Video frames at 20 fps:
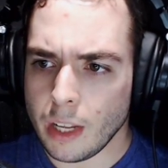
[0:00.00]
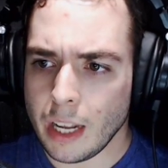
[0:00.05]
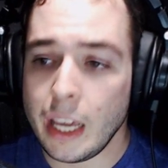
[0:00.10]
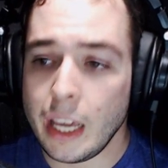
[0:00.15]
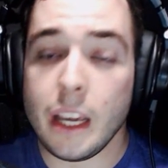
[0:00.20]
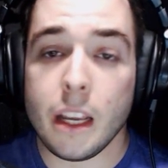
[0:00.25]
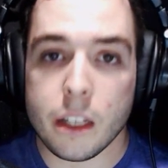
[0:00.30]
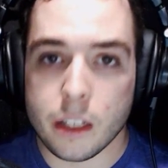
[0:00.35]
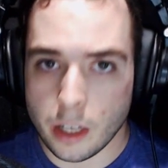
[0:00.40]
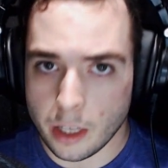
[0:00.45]

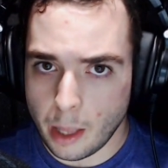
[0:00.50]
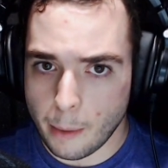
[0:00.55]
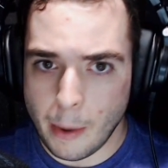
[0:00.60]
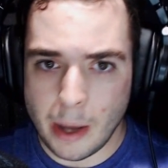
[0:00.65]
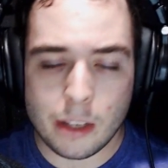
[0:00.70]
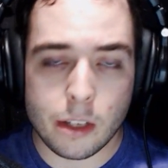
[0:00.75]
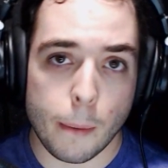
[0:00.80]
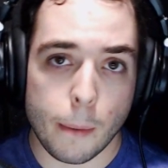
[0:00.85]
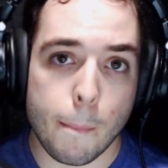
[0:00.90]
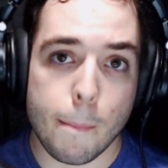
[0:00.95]
easy. That
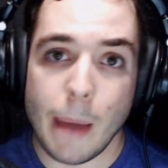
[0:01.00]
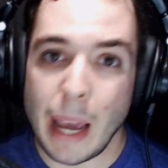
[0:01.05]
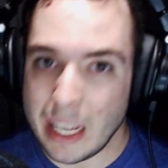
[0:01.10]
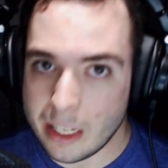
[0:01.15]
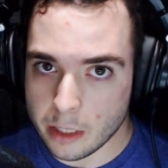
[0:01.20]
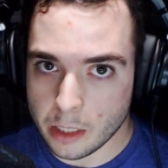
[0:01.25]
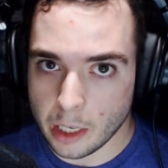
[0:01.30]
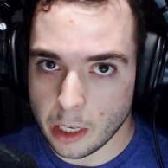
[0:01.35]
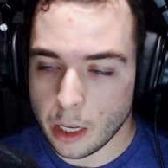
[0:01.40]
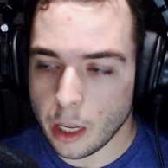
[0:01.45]
makes it
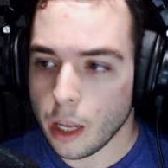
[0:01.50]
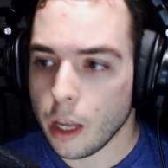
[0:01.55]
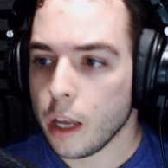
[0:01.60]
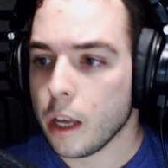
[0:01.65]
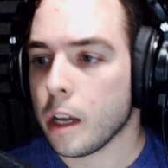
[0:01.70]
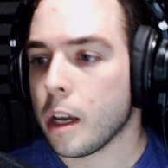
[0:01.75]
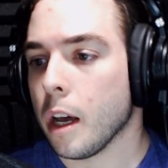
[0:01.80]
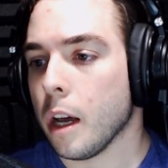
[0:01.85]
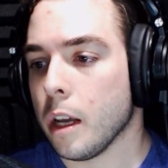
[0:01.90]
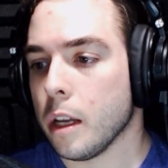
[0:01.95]
amazing
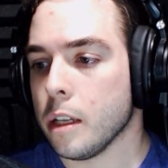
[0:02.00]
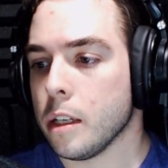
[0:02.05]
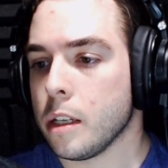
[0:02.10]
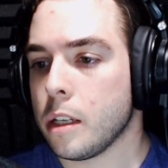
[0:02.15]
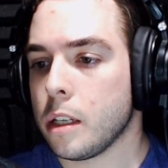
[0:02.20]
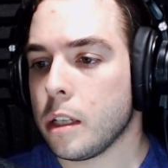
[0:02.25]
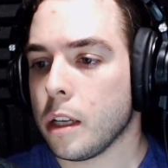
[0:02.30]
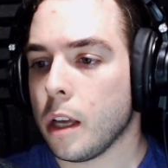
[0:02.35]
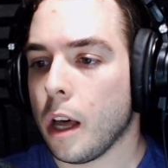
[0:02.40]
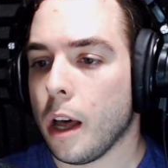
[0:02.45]

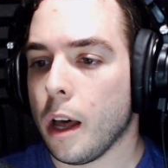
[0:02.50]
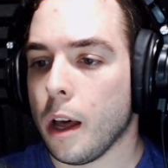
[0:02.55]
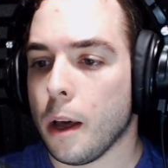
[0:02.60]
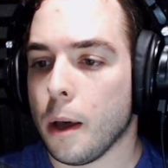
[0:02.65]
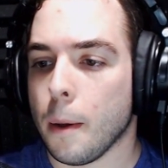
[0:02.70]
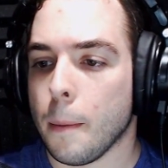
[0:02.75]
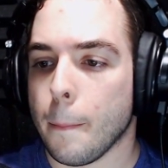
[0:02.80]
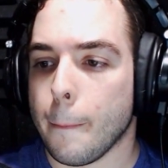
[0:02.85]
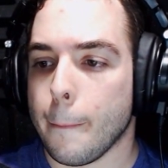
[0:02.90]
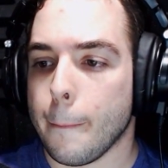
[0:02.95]
because,
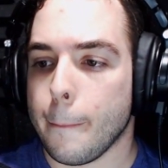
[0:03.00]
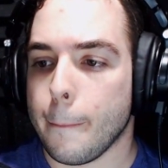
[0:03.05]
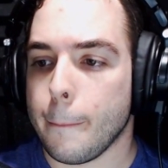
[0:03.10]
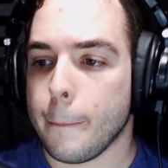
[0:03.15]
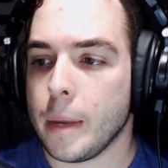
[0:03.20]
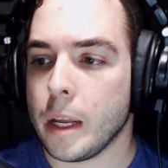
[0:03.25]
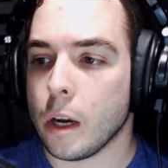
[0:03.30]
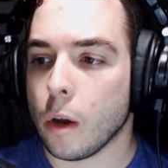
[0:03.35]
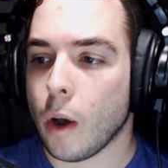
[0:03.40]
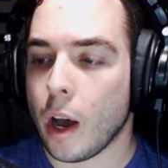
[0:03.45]

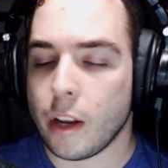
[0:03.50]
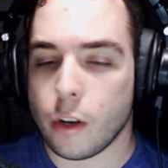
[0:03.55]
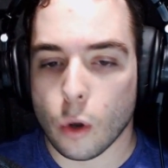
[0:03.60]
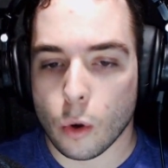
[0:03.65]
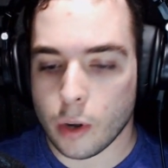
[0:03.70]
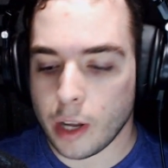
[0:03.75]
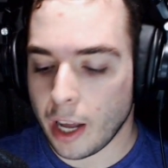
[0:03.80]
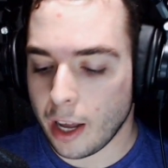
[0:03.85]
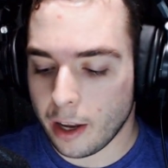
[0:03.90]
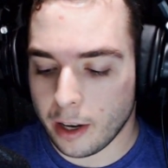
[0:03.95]

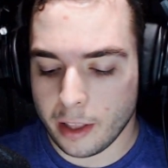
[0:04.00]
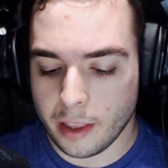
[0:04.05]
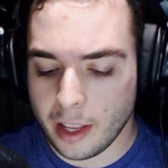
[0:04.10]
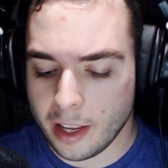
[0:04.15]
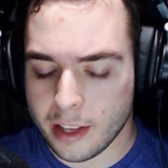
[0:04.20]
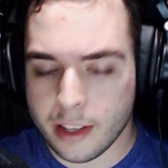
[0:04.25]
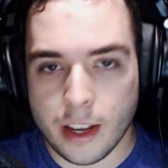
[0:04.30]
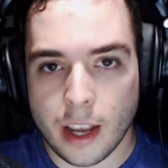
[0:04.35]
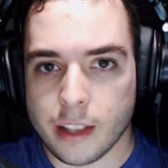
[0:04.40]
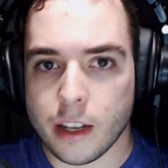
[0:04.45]

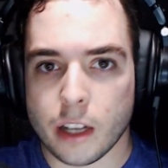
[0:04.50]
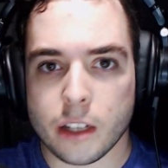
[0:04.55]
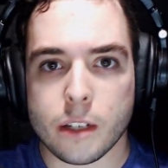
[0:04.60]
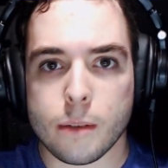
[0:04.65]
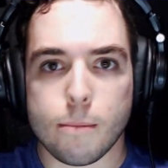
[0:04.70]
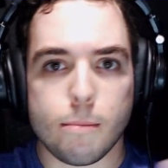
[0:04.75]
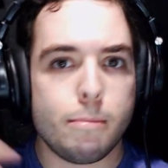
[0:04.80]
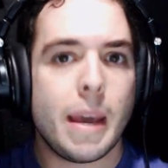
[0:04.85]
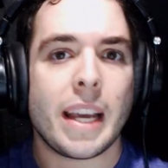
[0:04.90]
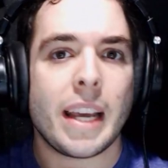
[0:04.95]
it
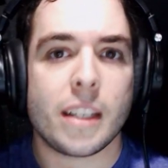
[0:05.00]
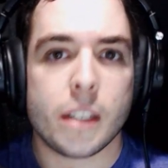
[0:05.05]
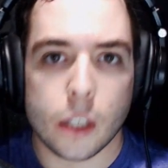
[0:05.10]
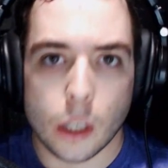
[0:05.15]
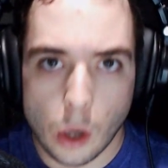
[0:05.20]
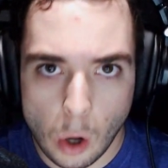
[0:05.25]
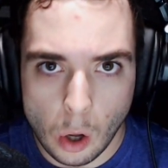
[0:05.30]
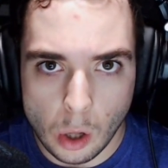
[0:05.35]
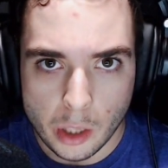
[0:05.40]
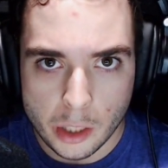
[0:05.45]
doesn't mix it
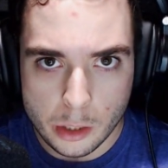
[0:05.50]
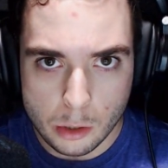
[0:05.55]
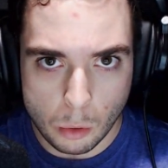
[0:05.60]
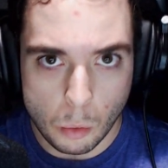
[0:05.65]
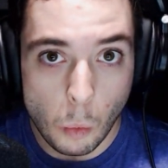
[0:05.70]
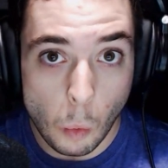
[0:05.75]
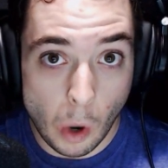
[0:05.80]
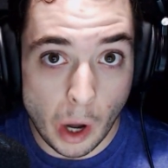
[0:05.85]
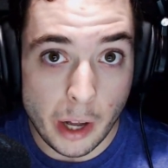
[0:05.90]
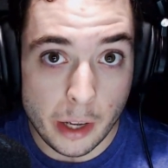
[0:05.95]
all into
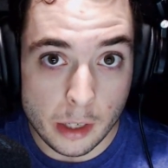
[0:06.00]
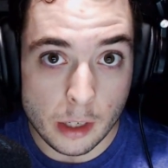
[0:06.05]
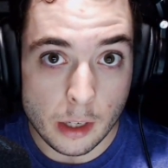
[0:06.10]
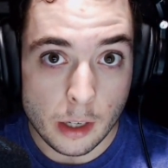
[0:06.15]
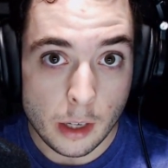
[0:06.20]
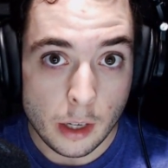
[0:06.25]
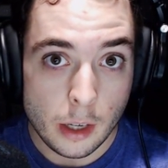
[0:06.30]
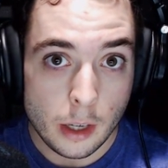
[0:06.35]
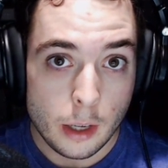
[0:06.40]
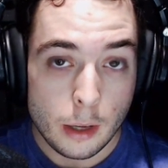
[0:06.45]
one
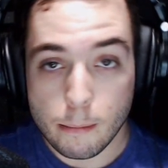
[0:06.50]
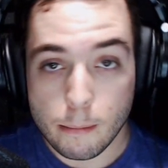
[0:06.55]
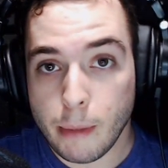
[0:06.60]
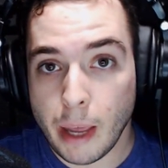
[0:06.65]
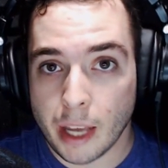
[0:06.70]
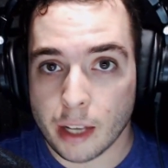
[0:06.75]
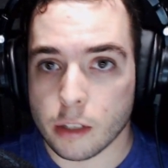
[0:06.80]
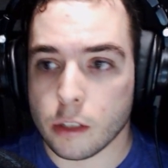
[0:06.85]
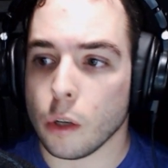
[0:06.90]
mix.